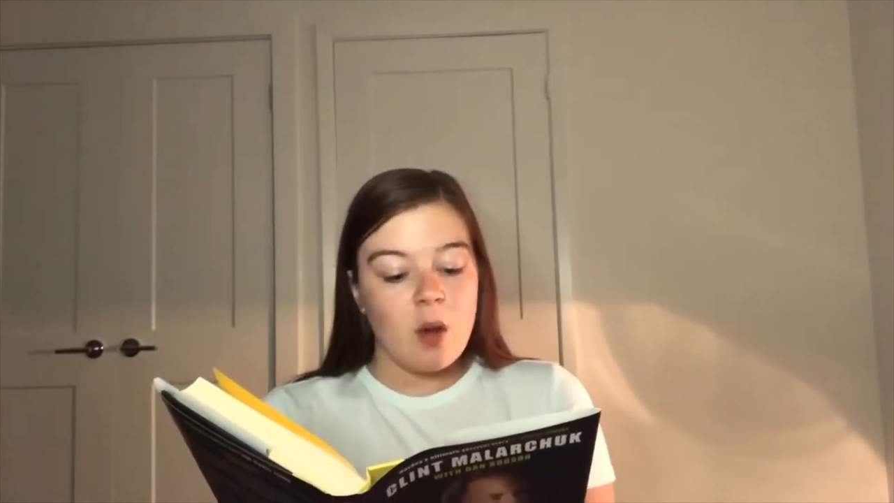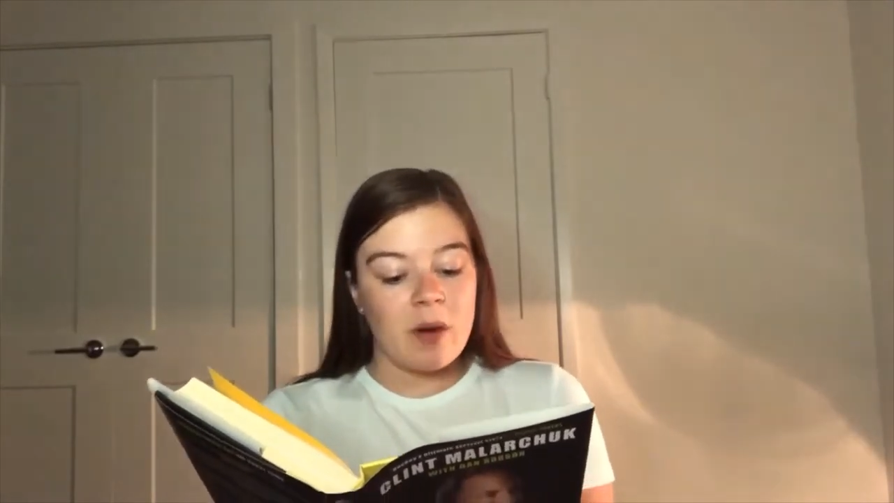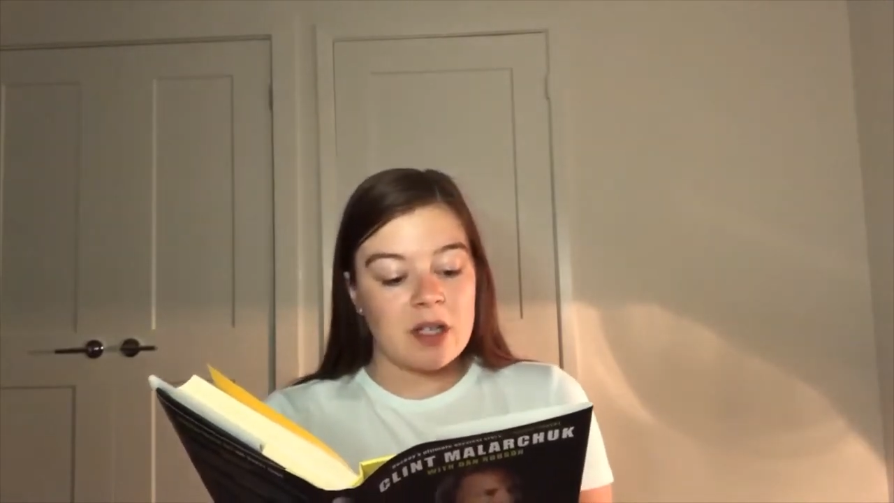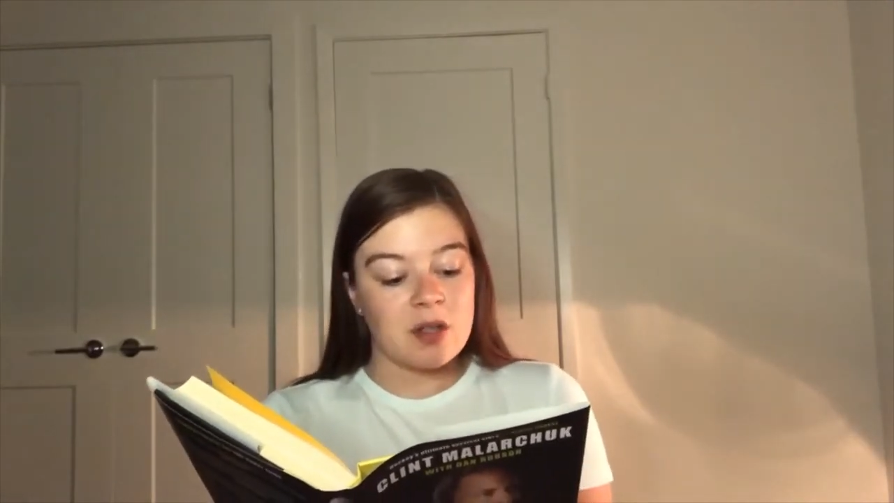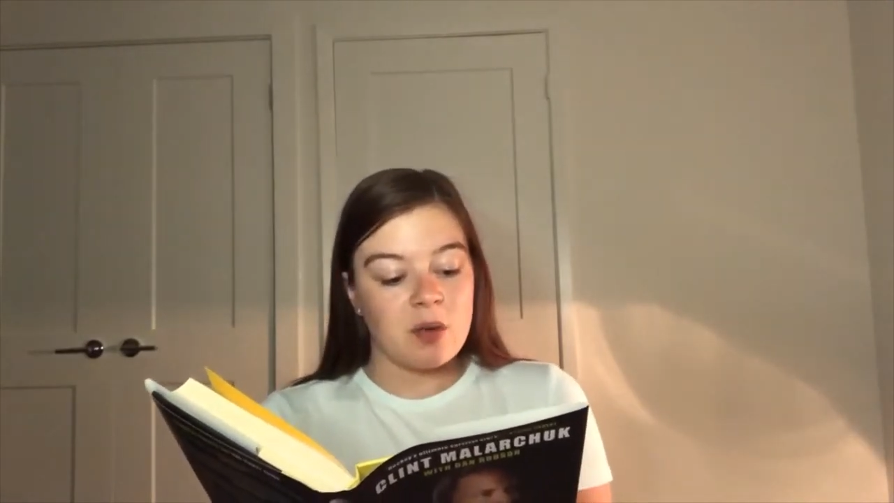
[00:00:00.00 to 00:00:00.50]

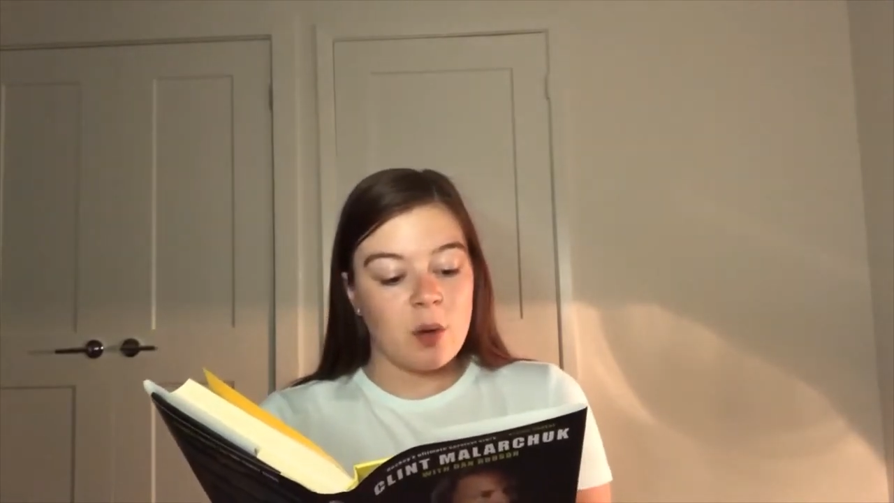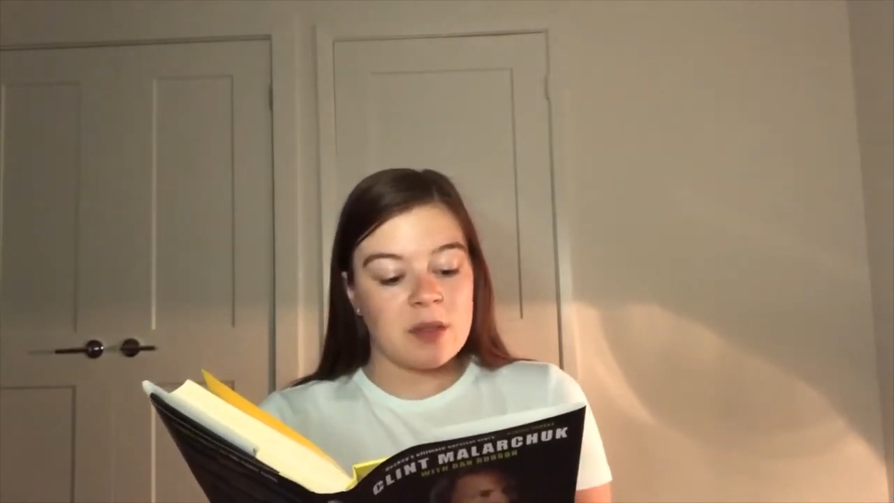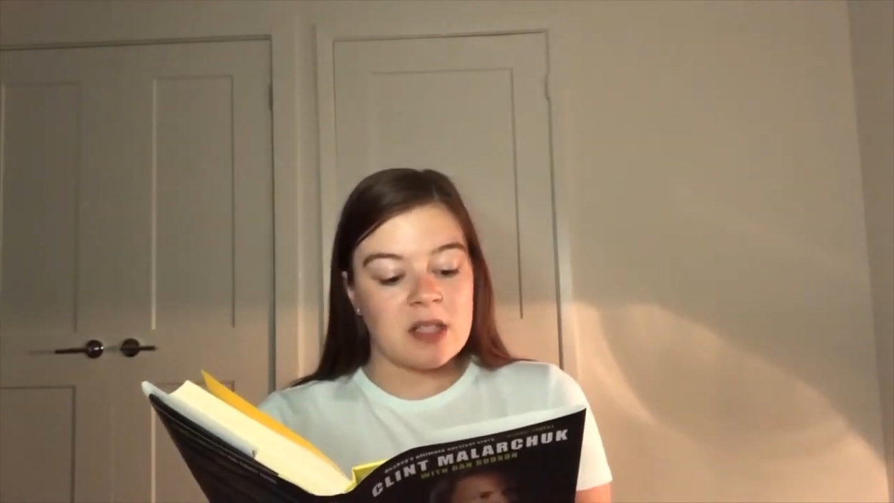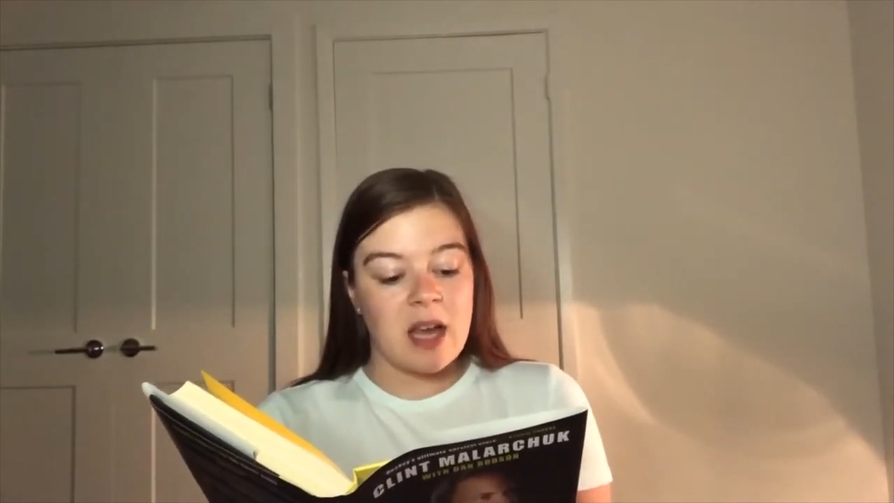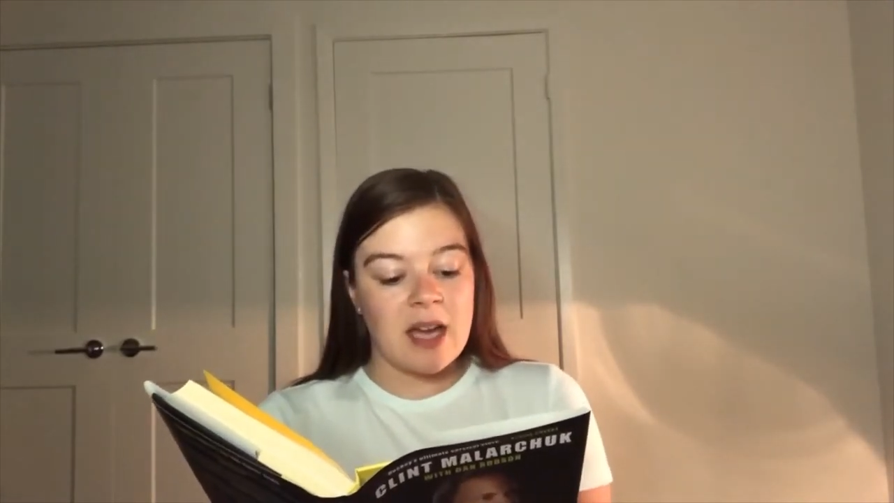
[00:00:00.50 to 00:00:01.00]
When his throat
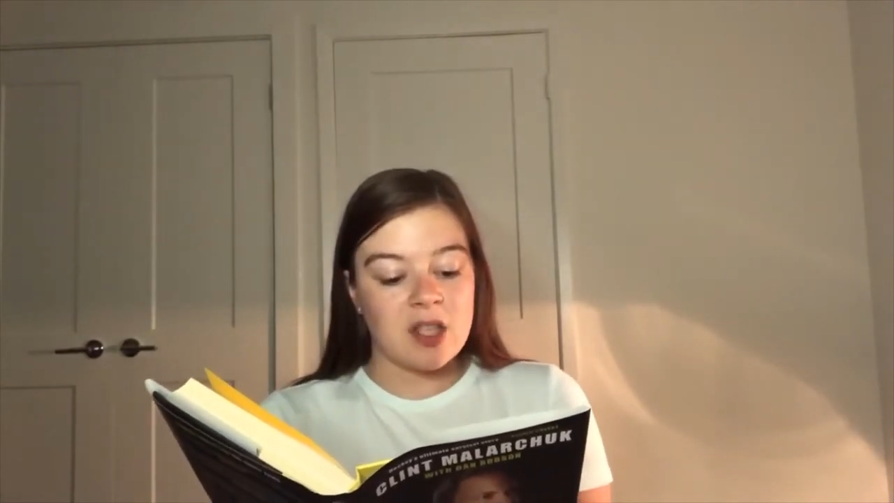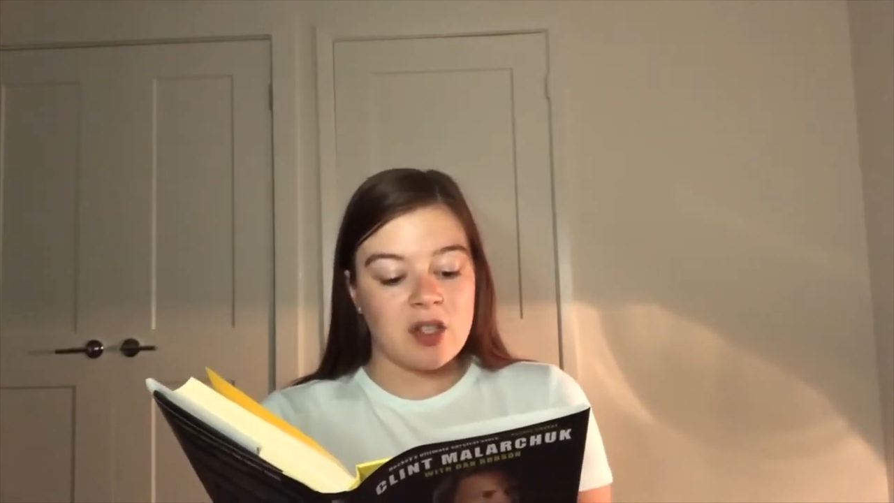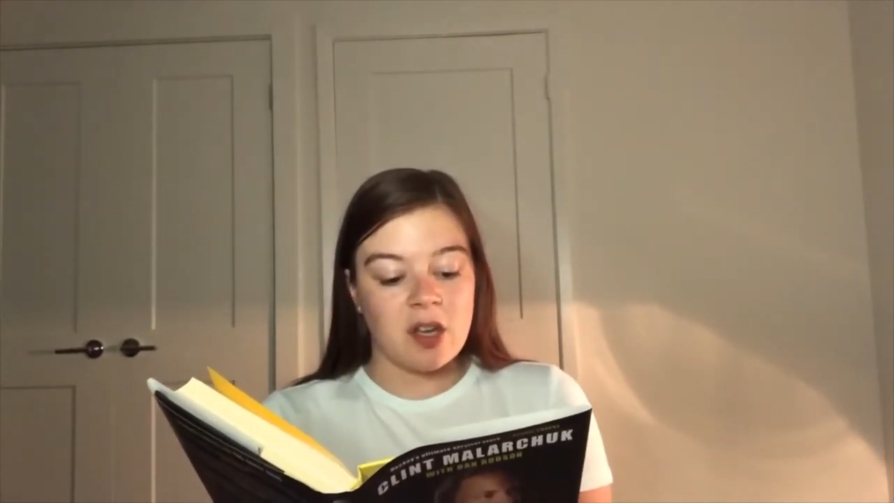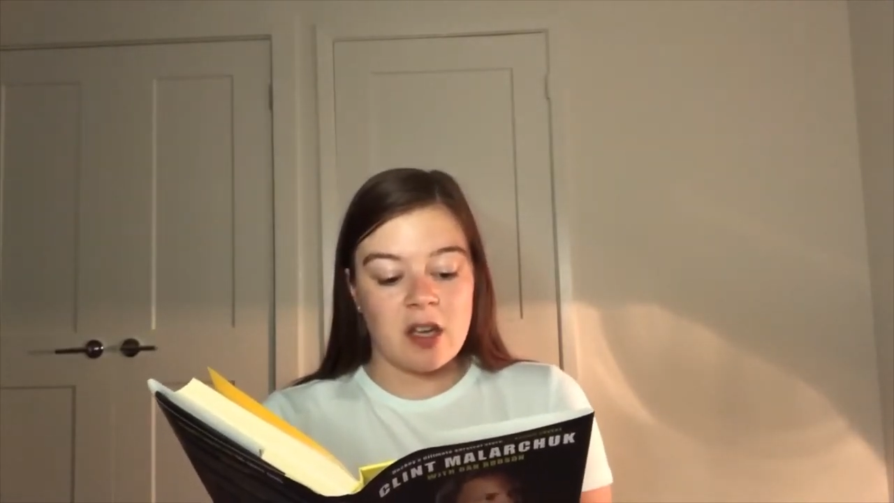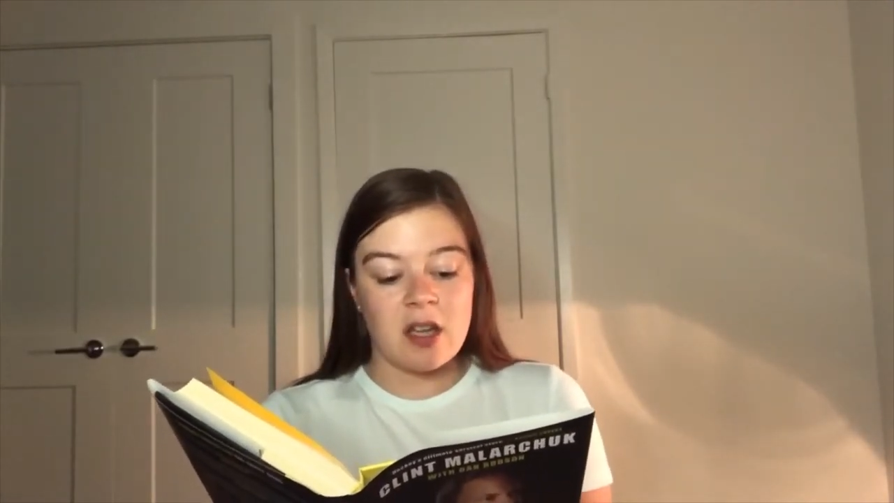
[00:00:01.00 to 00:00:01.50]
was slashed
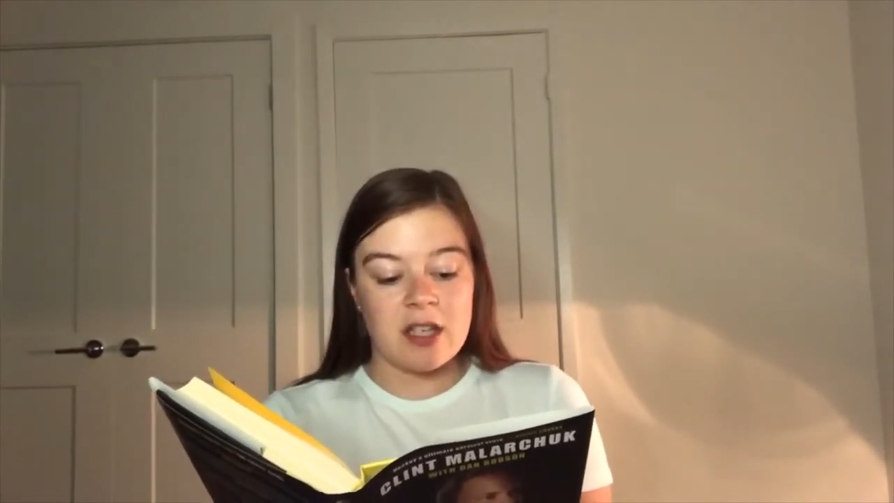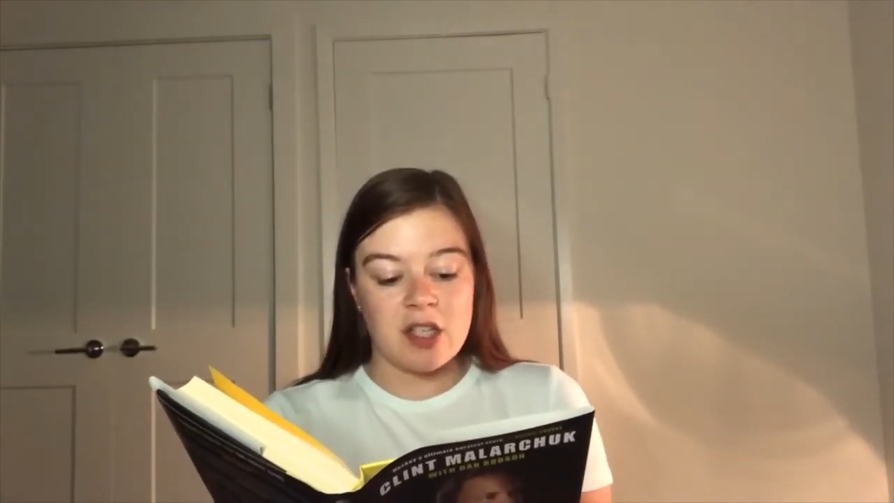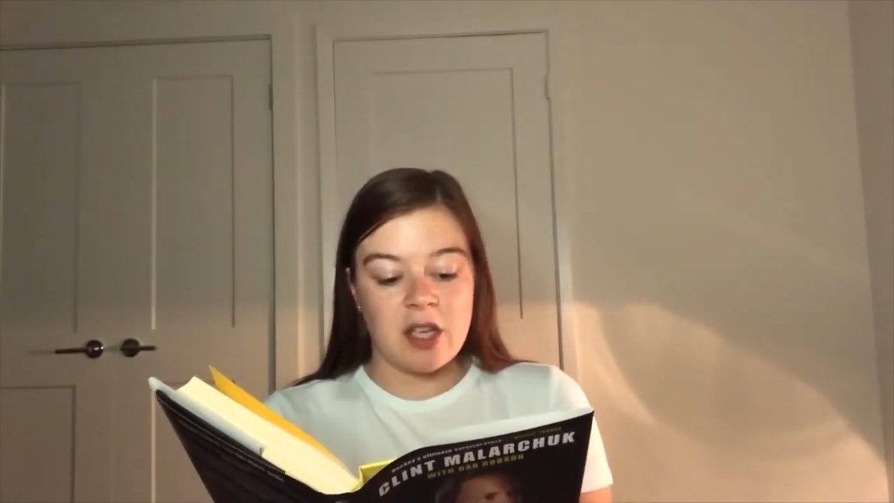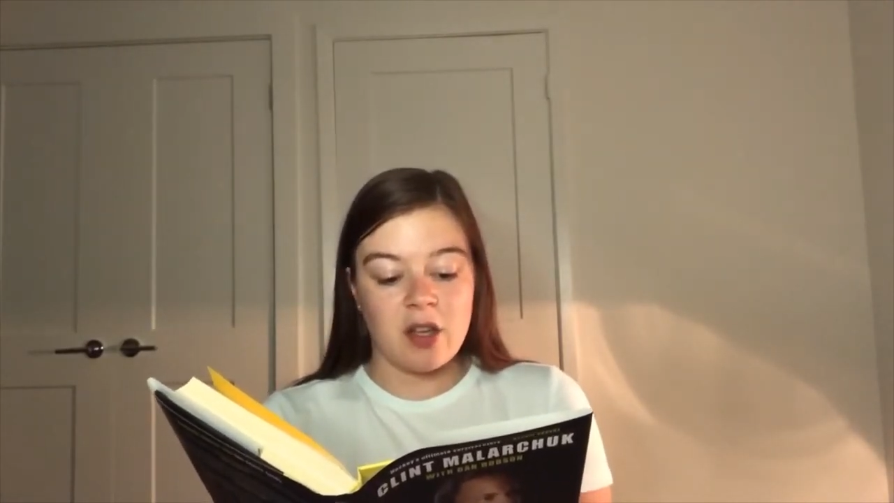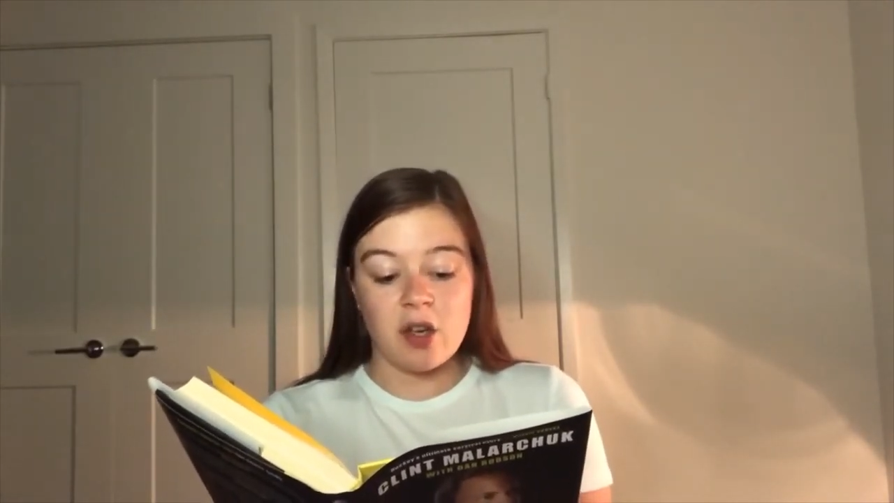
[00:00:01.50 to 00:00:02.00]
during a
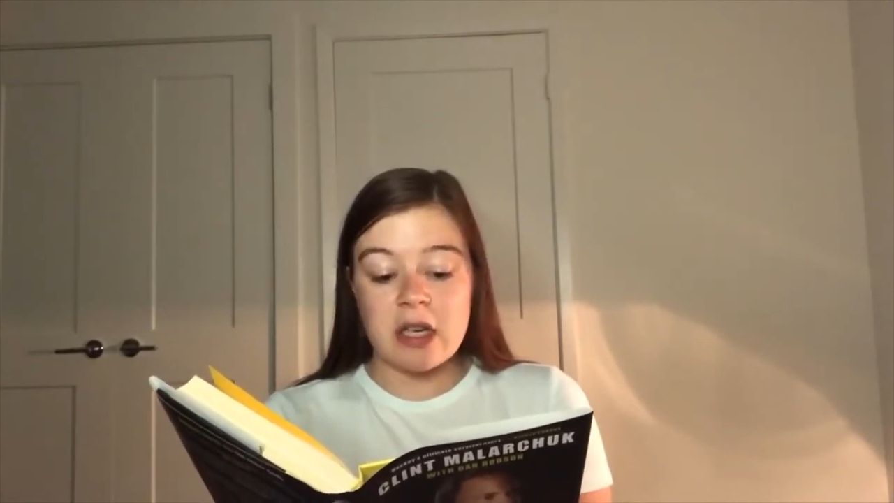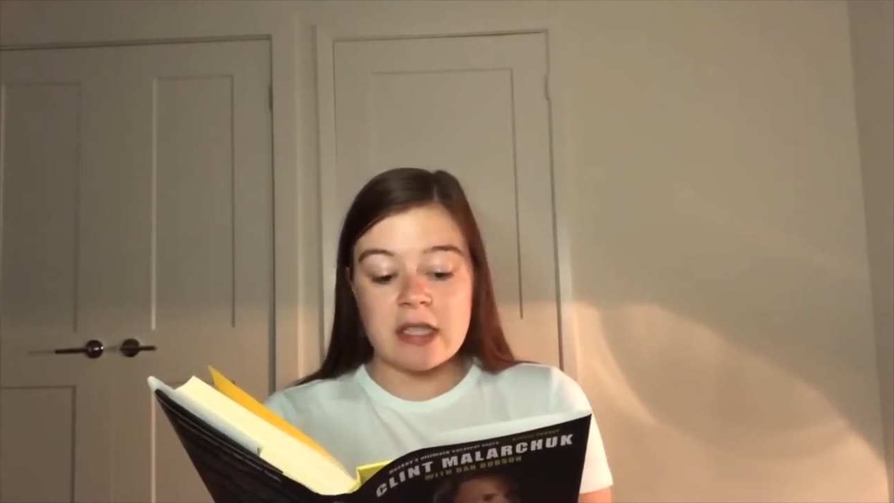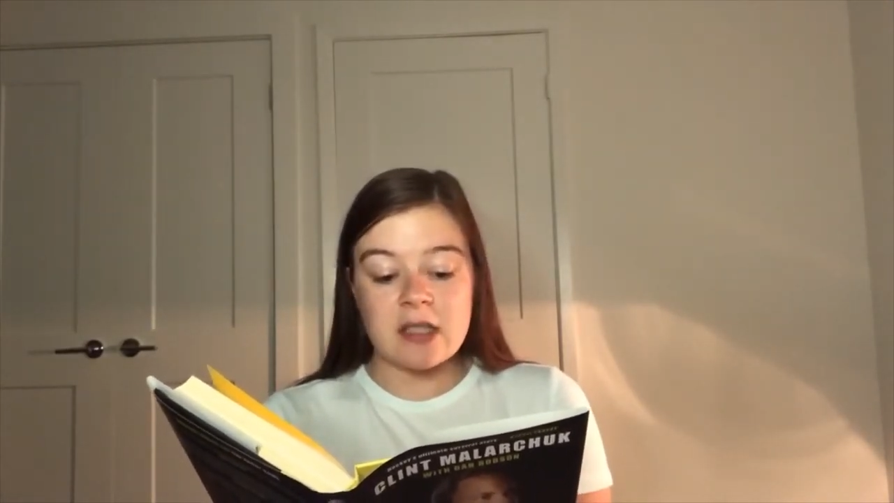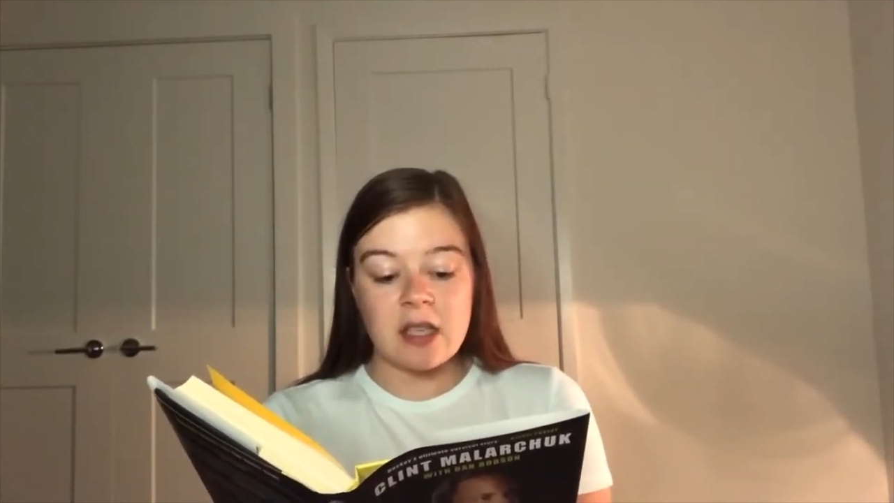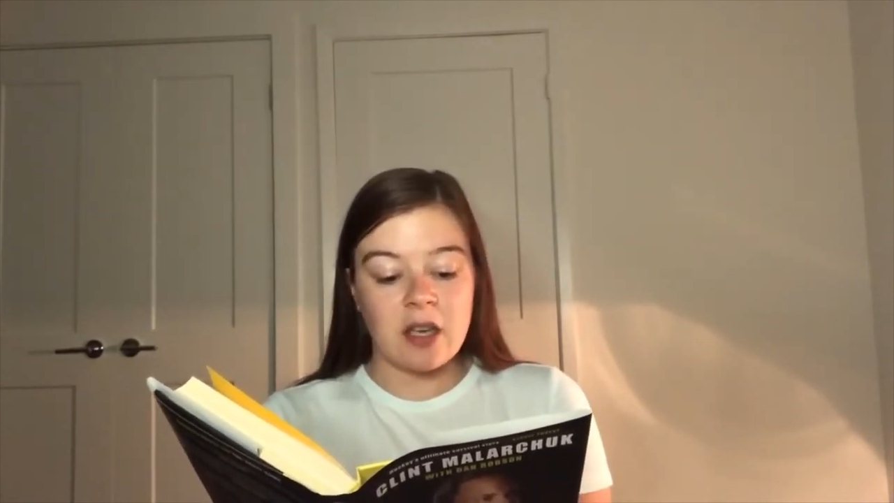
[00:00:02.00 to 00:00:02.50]
collision in the crease,